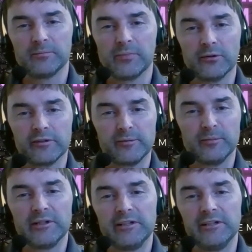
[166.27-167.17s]

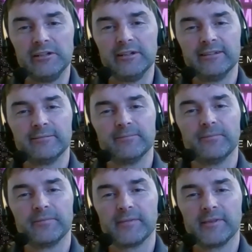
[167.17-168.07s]
possibly
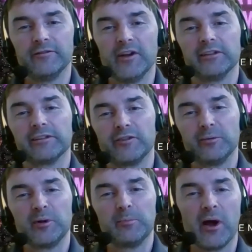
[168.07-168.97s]
events
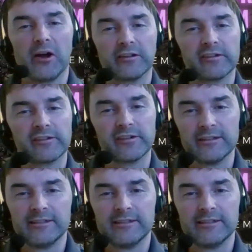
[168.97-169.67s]
from the past,